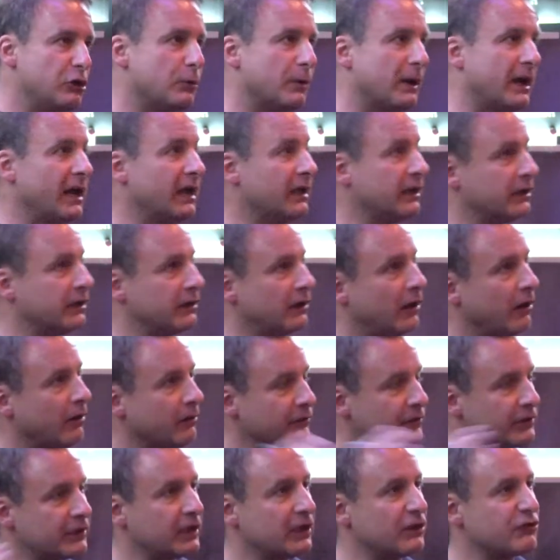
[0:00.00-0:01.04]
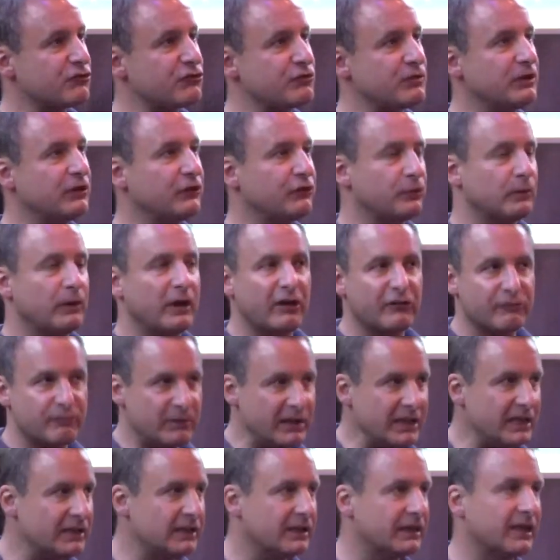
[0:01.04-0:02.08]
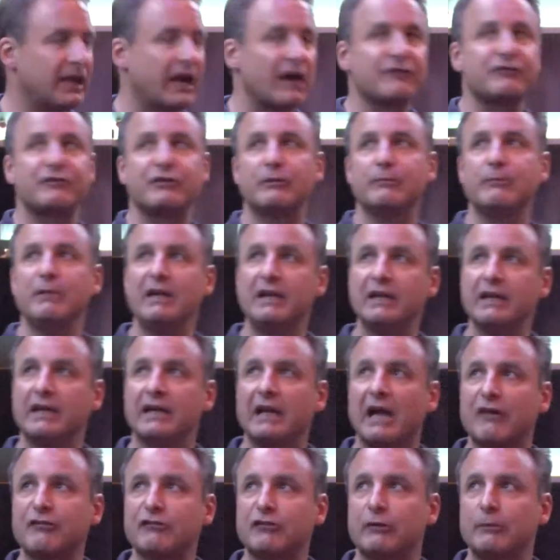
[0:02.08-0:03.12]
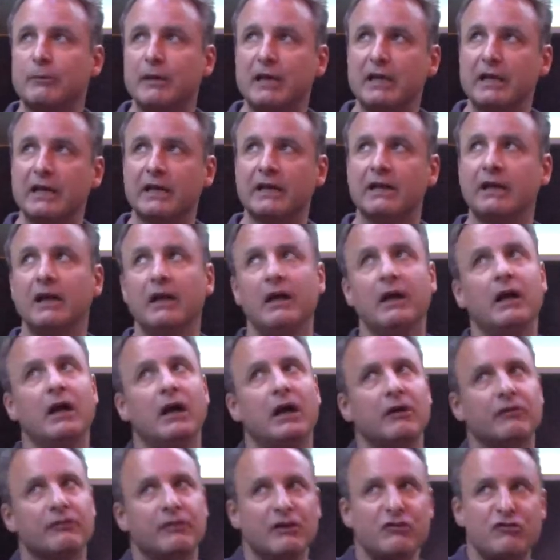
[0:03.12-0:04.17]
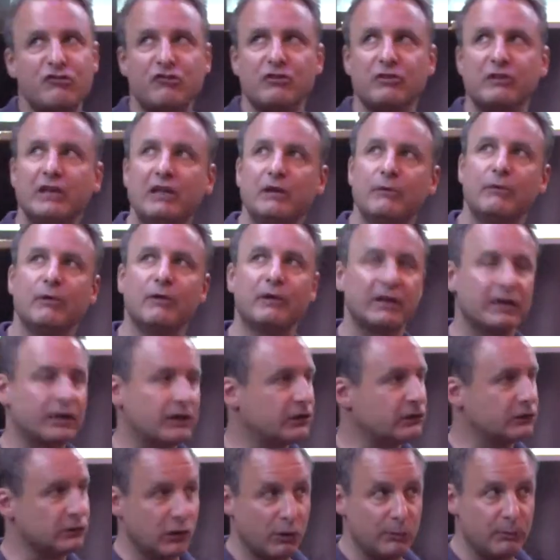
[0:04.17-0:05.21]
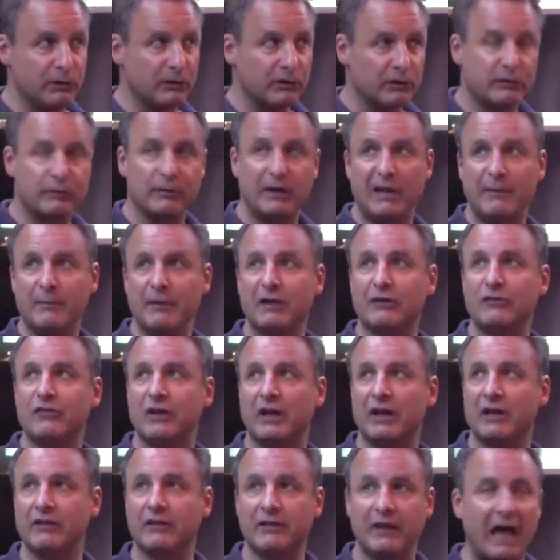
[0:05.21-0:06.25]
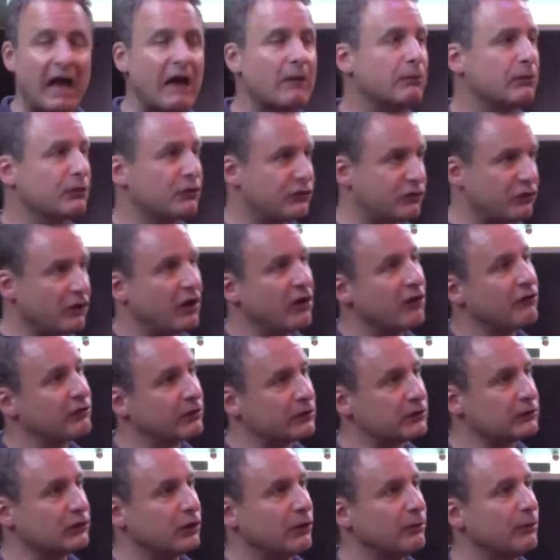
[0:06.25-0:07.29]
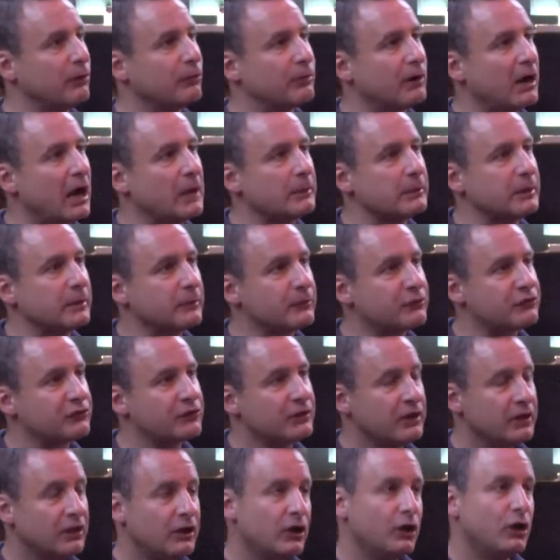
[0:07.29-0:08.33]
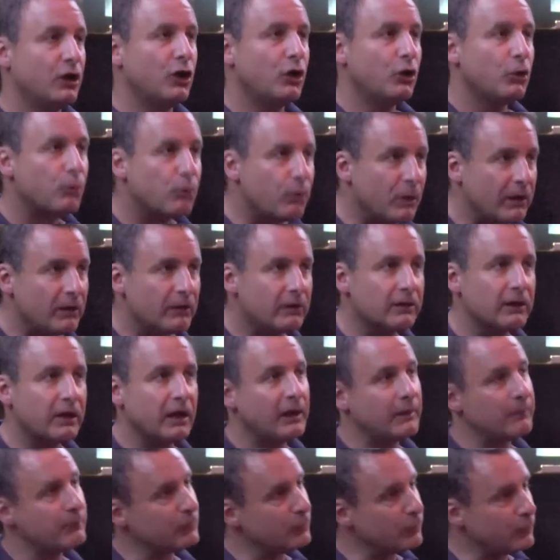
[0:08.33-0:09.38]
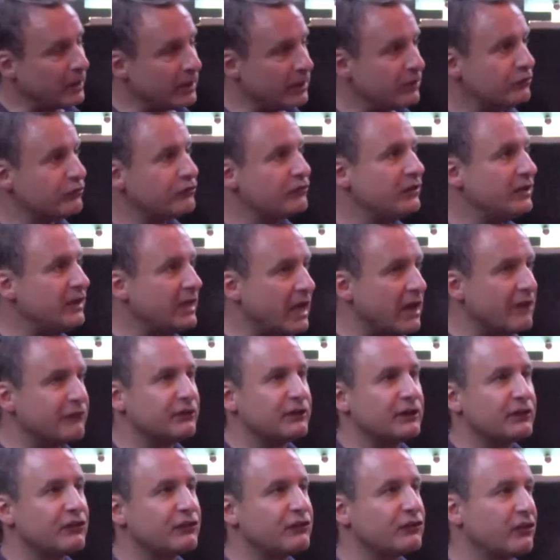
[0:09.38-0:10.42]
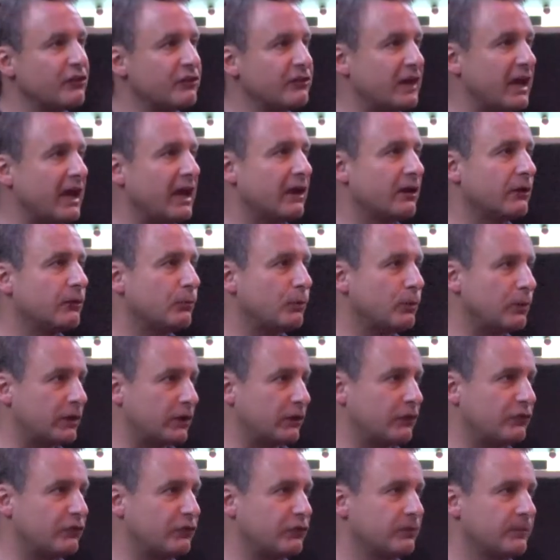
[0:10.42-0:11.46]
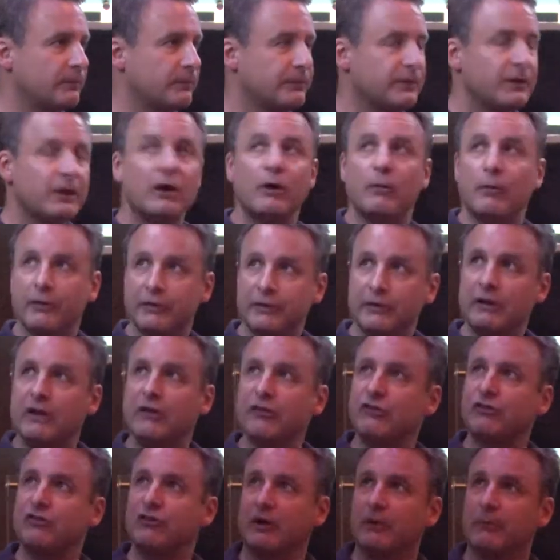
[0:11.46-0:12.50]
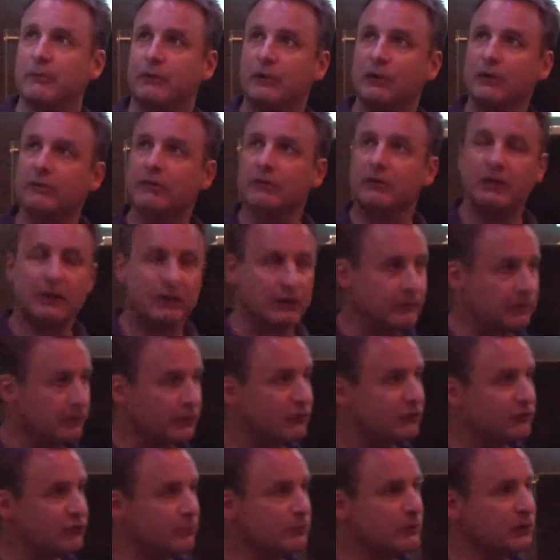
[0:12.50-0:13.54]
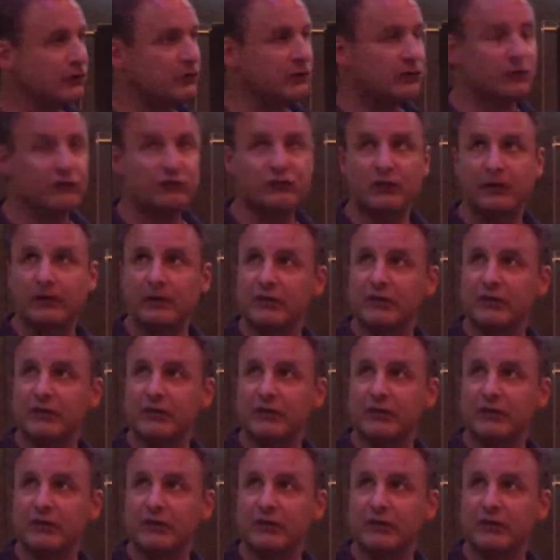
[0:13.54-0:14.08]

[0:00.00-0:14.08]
UN, all the countries, we'll have meeting after meeting after meeting, eventually we'll get a global agreement and that will solve our global problems. Well, where's the evidence that that works? Well, there is some good, you know, there is some good news here.